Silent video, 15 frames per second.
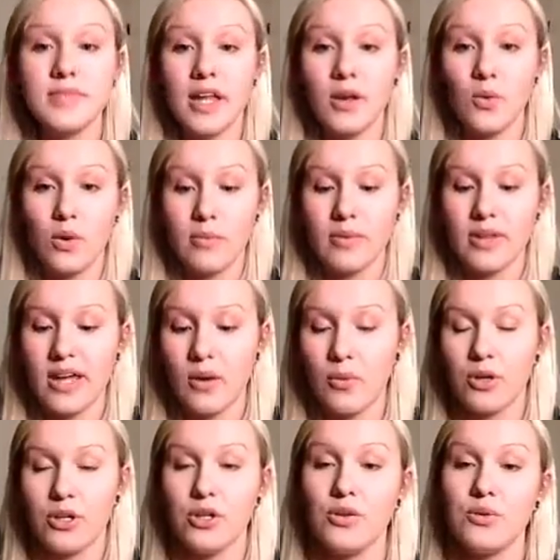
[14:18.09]
Now normally I
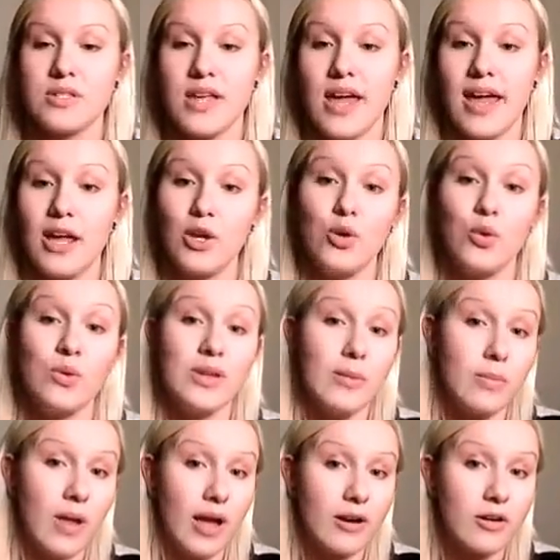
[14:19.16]
would use a nude
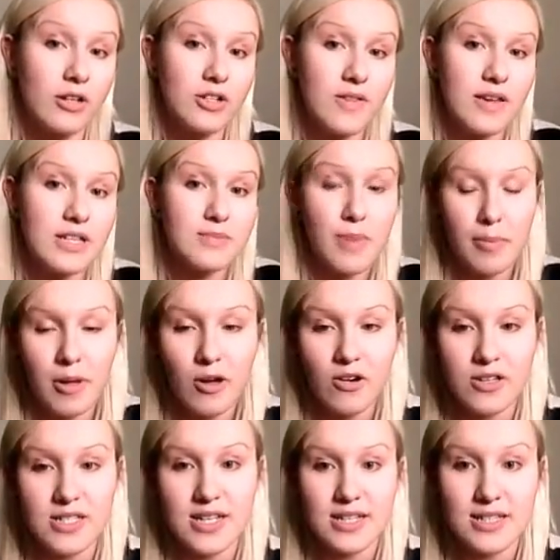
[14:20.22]
lip liner under this, but
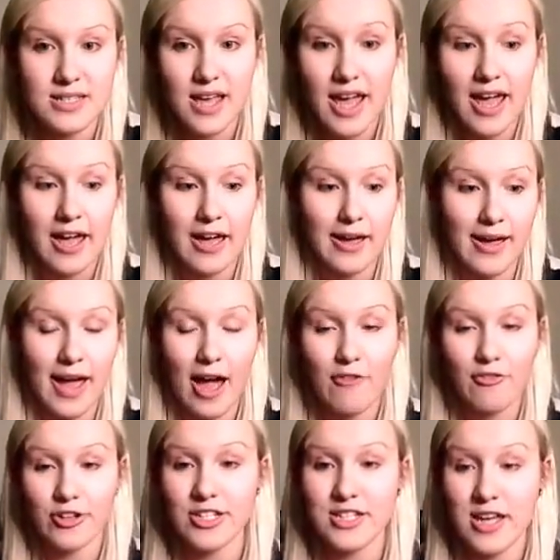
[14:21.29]
because it's a
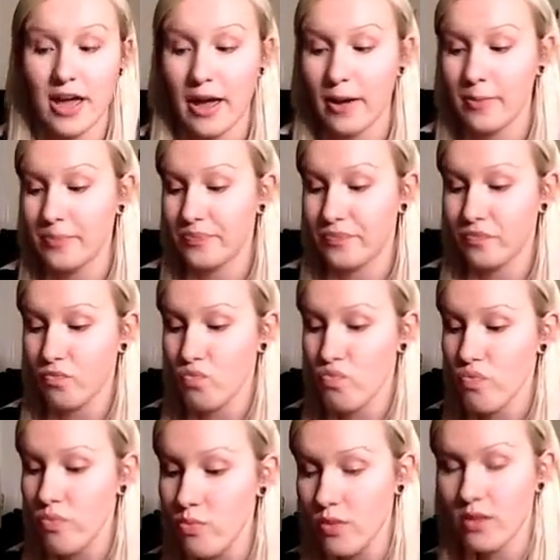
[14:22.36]
everyday,
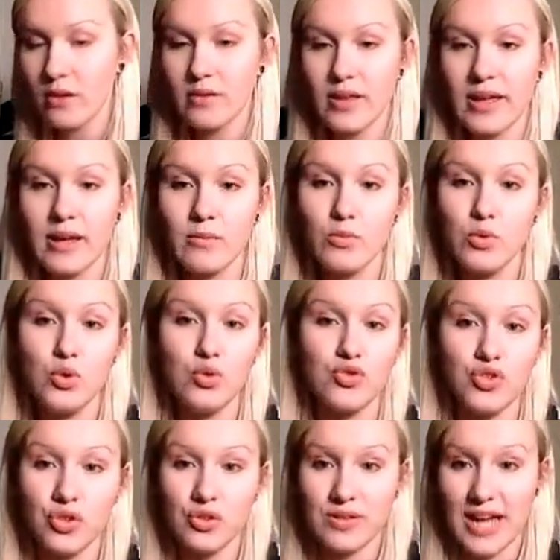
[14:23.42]
like
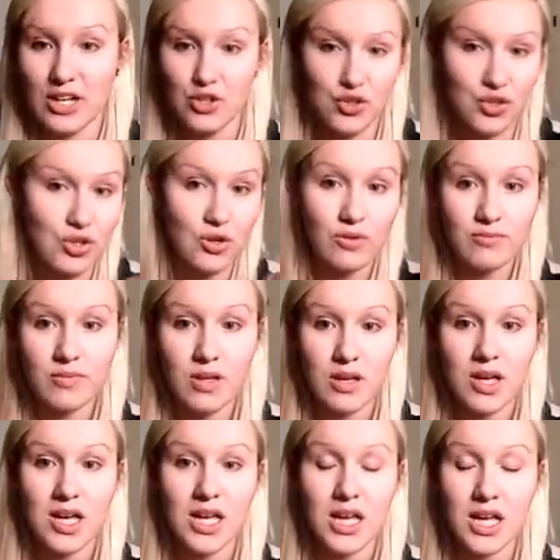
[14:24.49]
neutral, natural
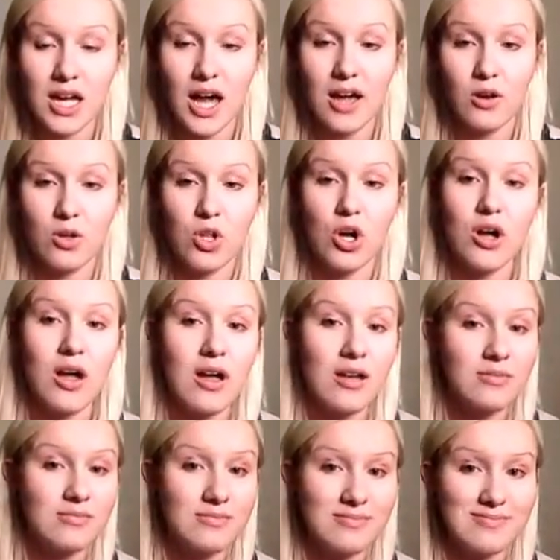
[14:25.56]
kind of look,
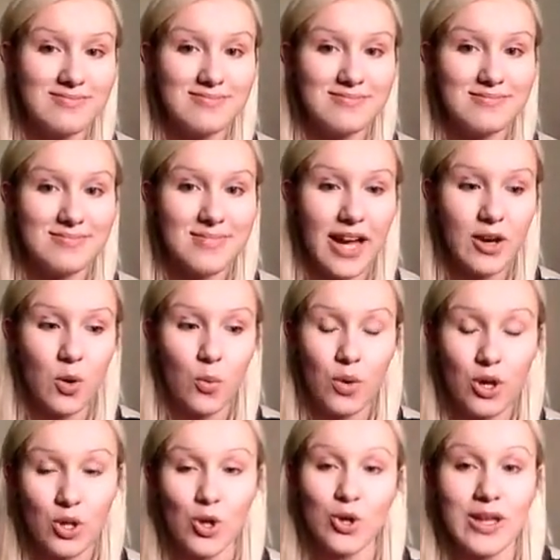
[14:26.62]
I don't
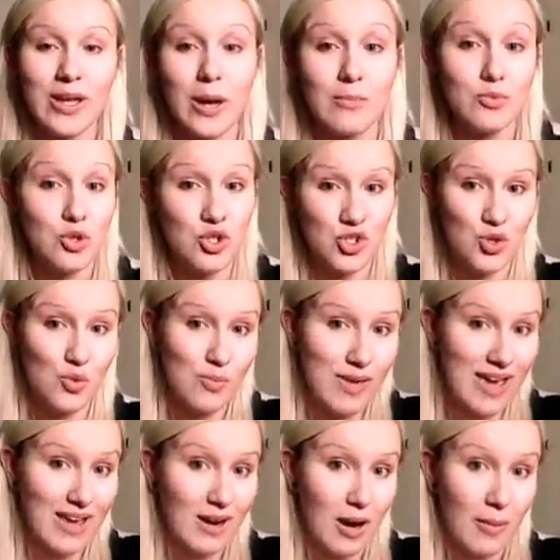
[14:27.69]
want to look like I'm too
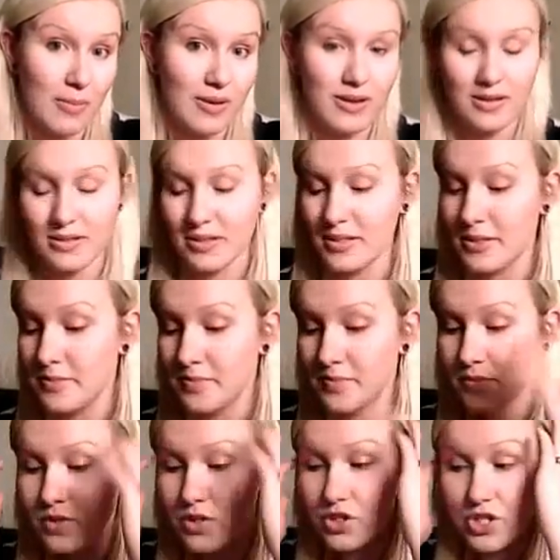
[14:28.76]
made up.
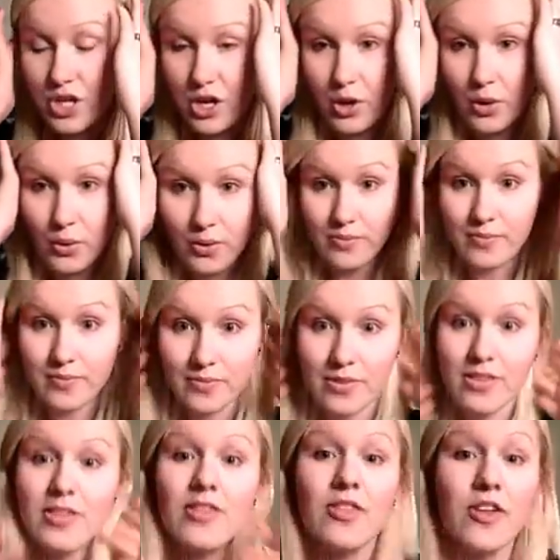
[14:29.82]
So
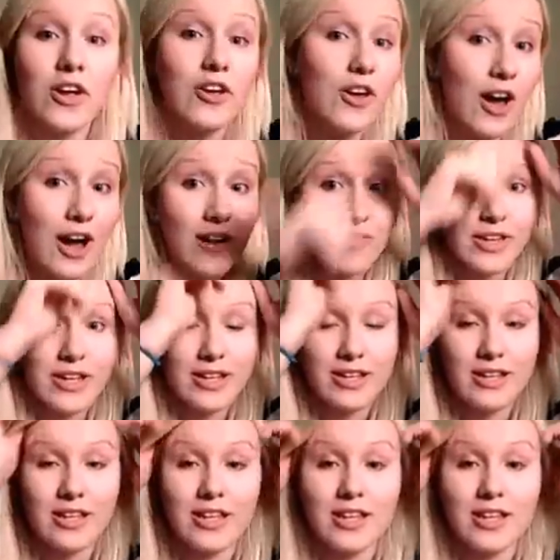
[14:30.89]
there you have it.